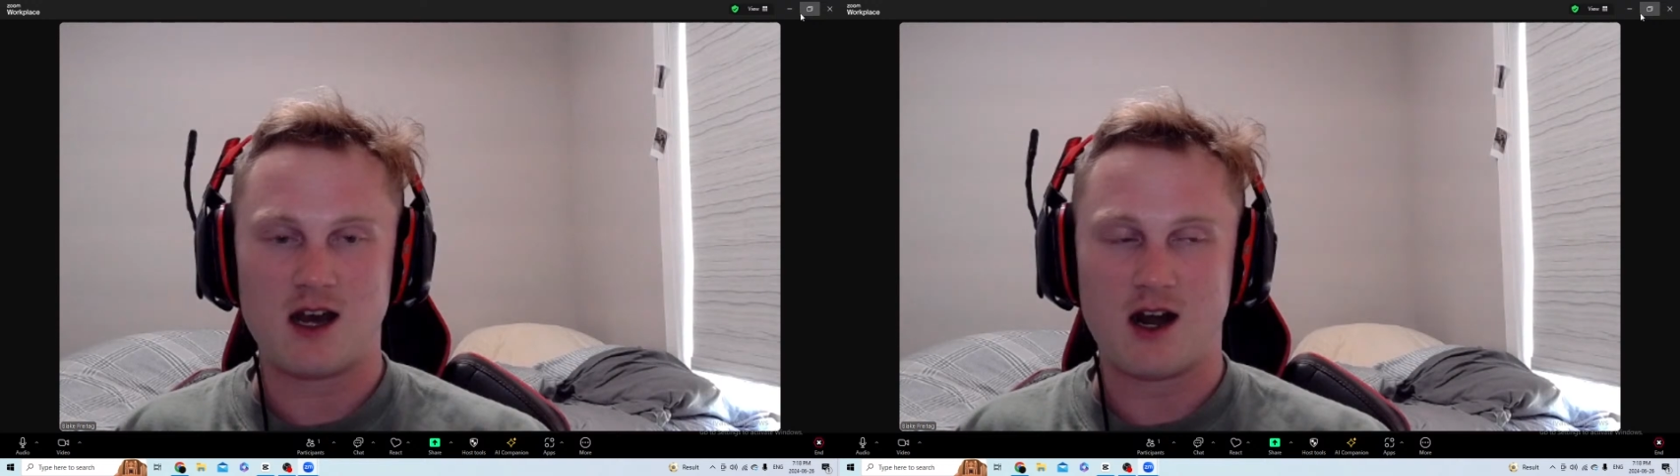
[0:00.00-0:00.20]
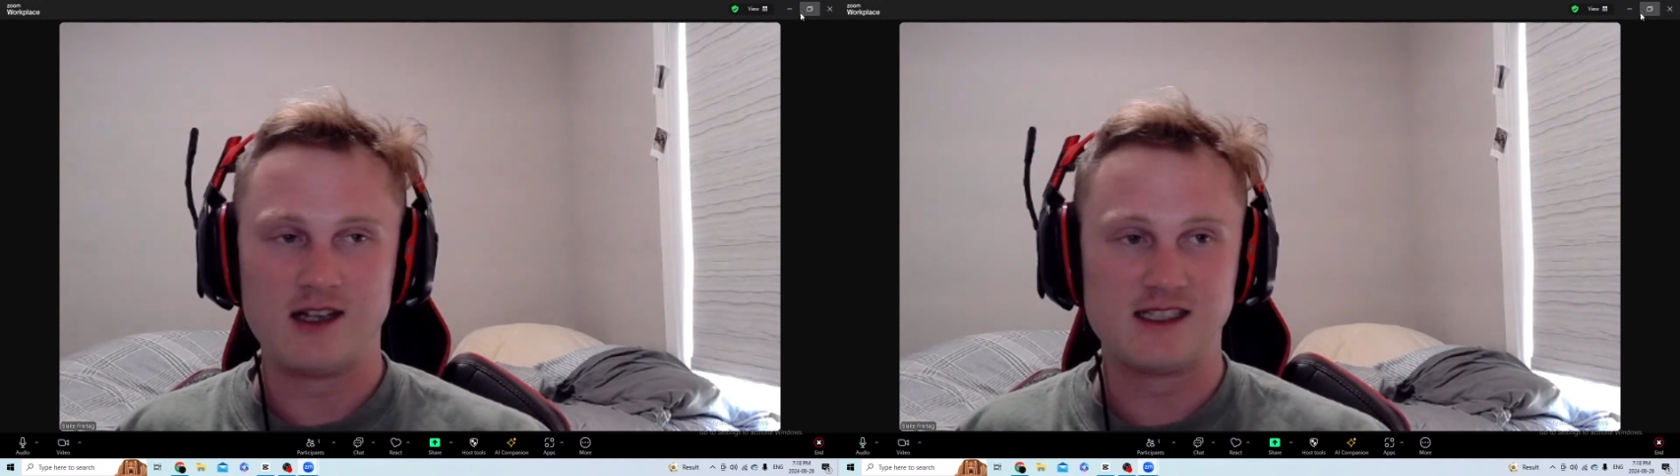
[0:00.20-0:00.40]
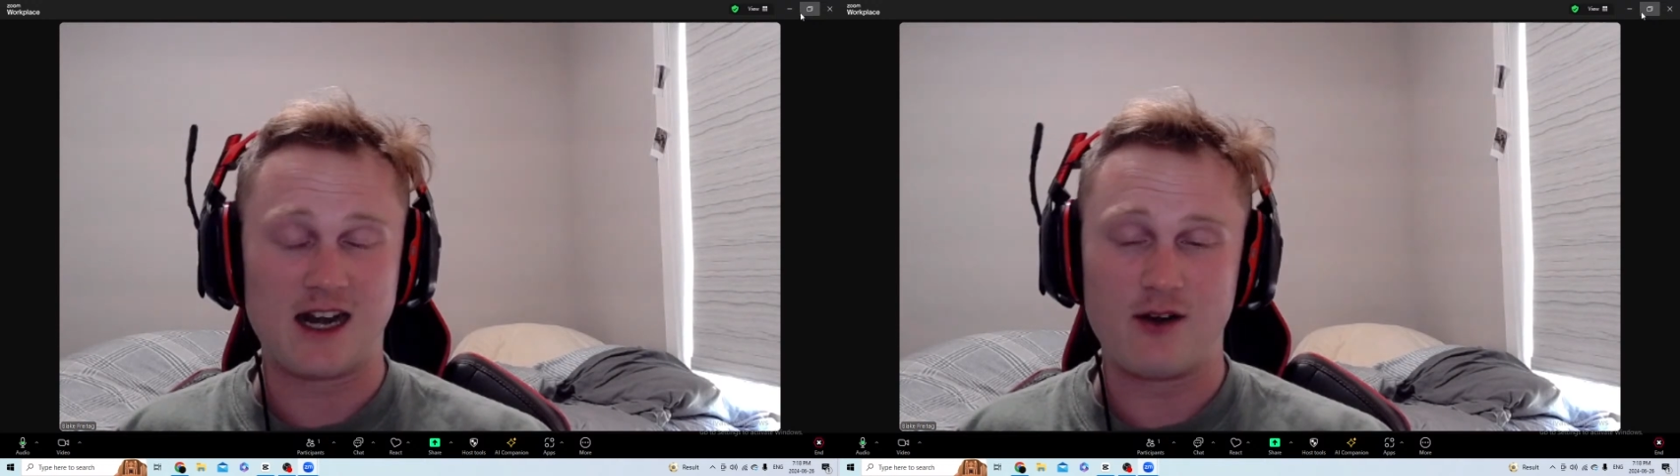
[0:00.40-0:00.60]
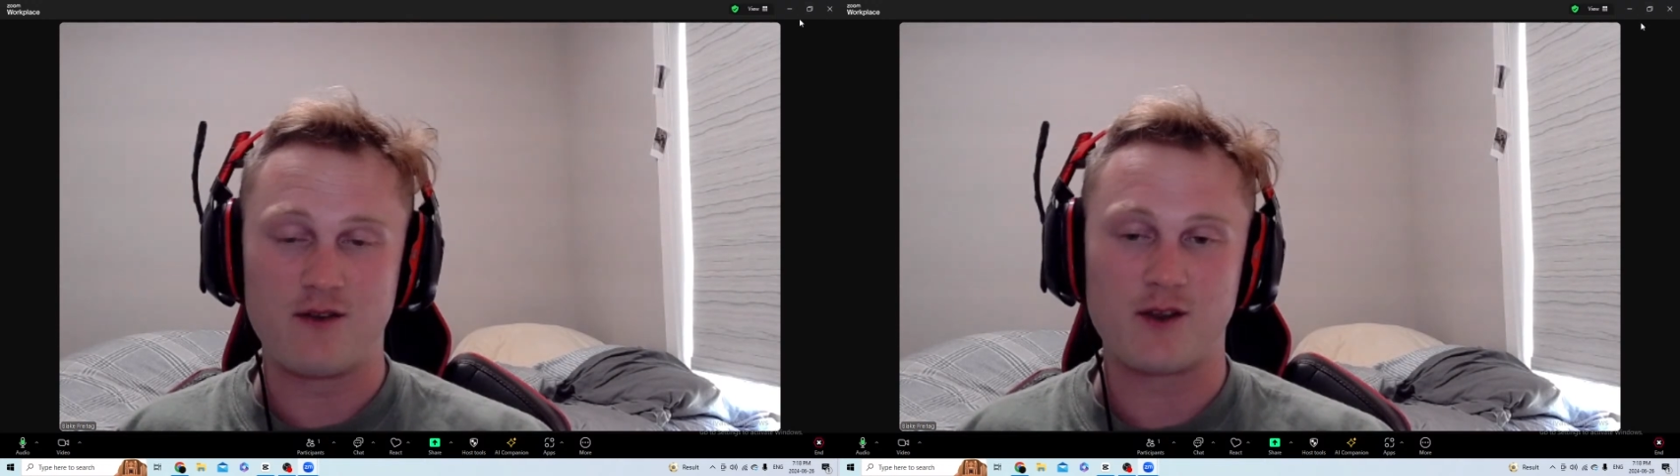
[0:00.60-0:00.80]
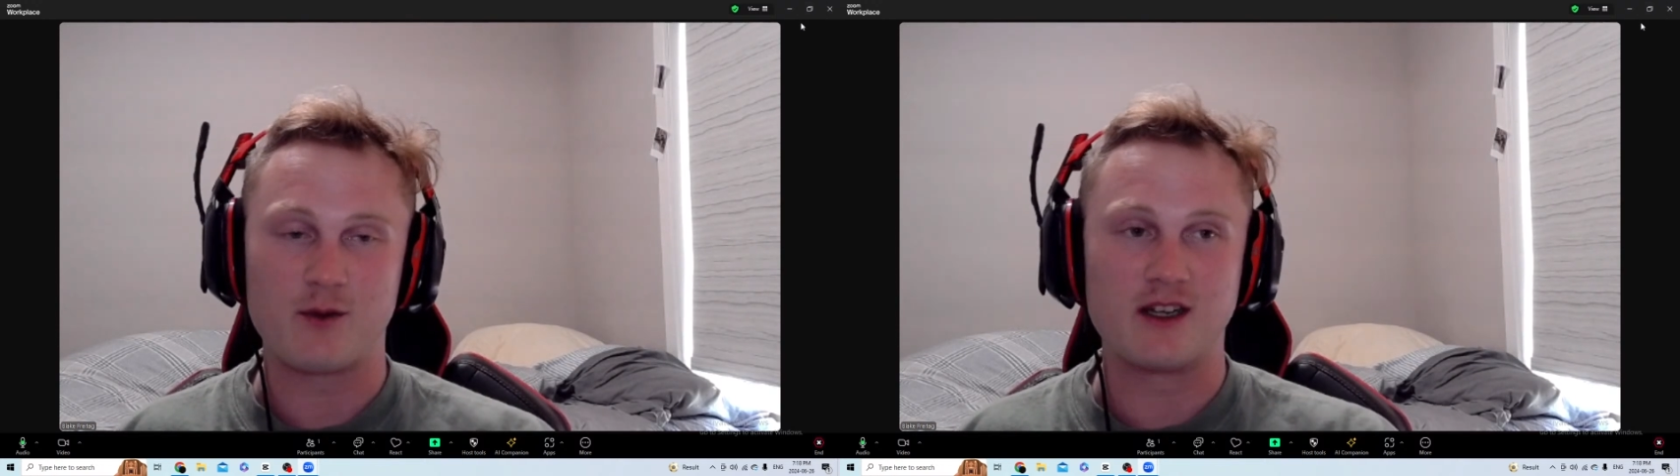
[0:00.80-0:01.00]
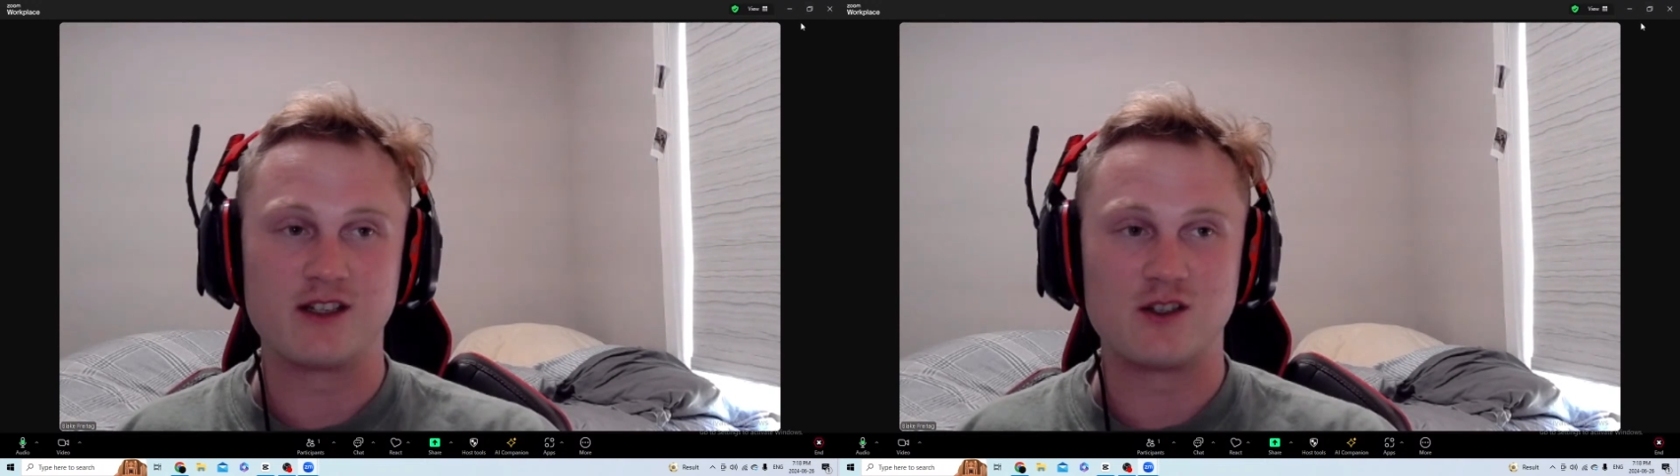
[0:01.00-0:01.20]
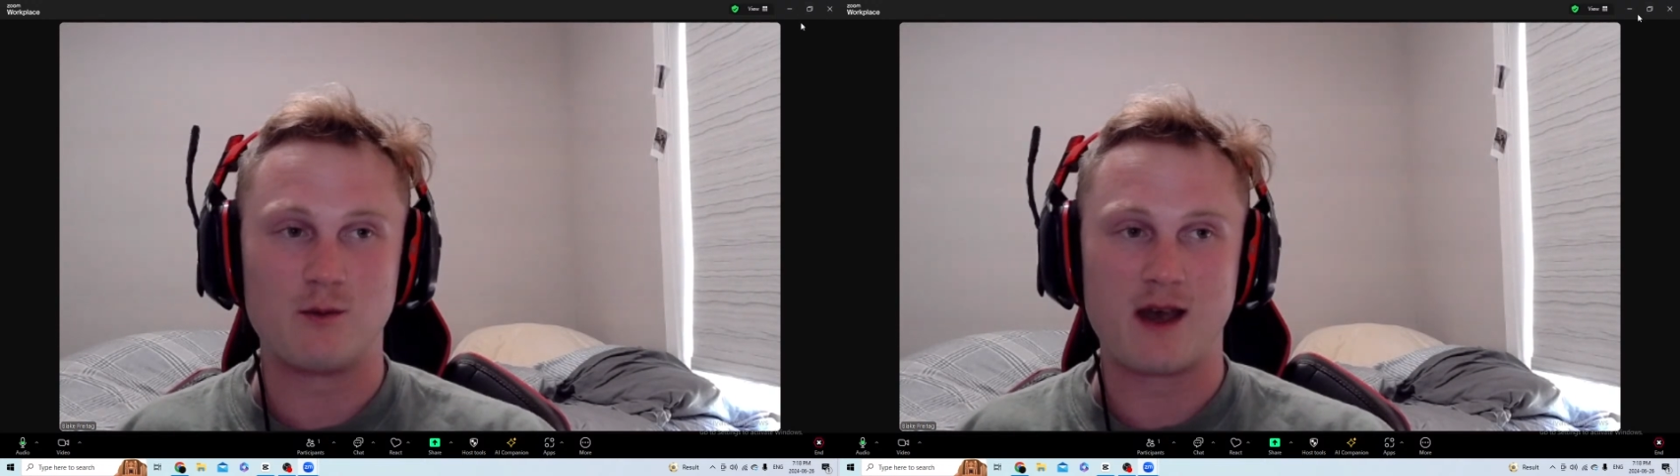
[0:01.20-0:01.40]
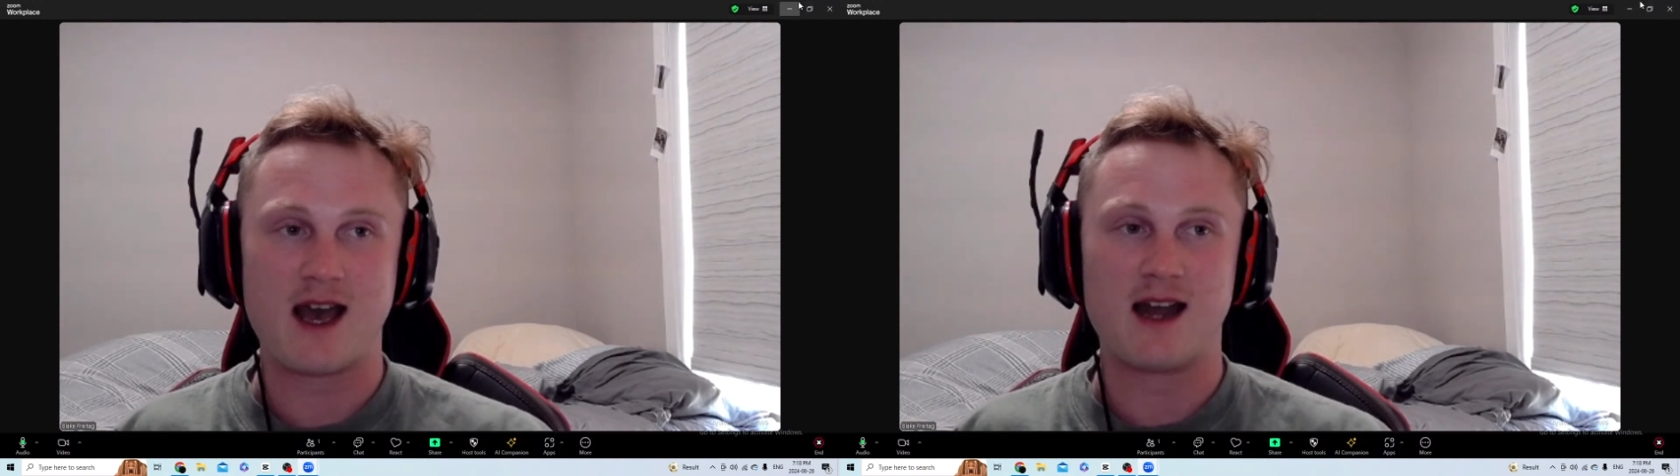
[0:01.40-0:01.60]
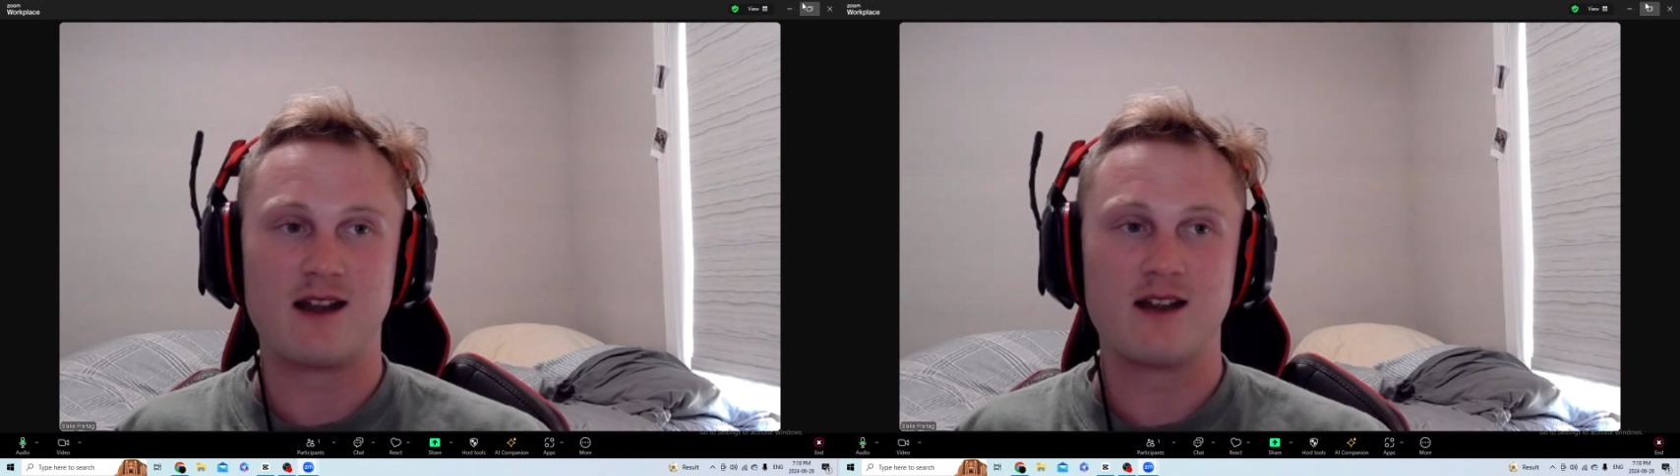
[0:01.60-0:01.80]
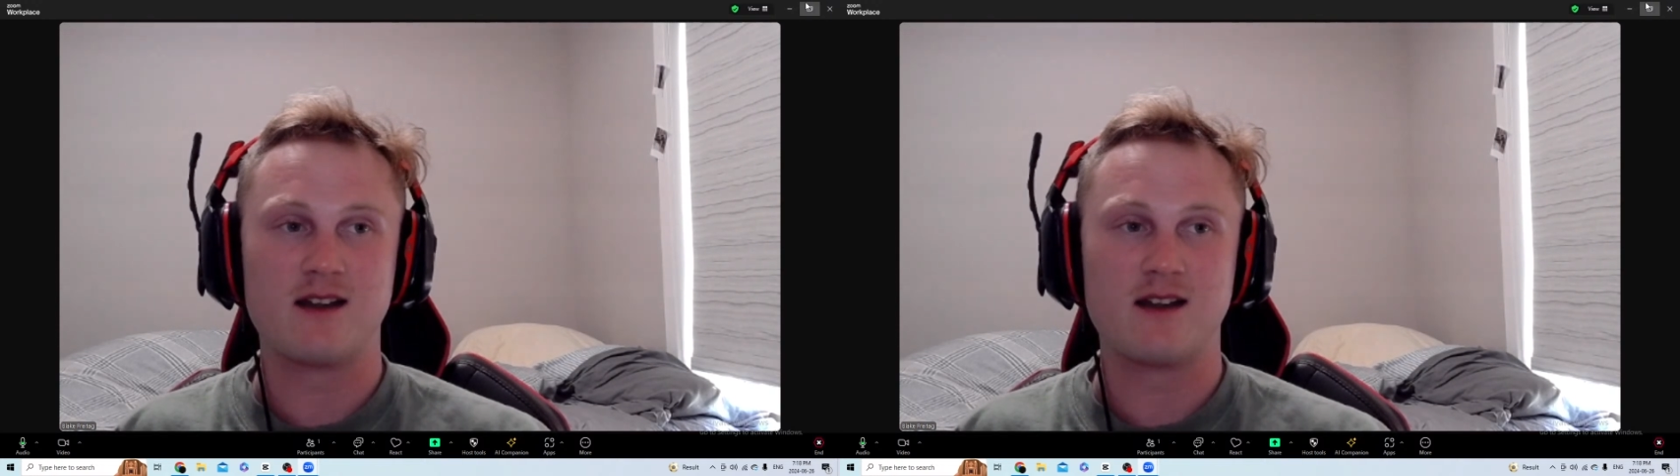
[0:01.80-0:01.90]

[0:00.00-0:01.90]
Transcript: Honestly, I don't even think we did too bad.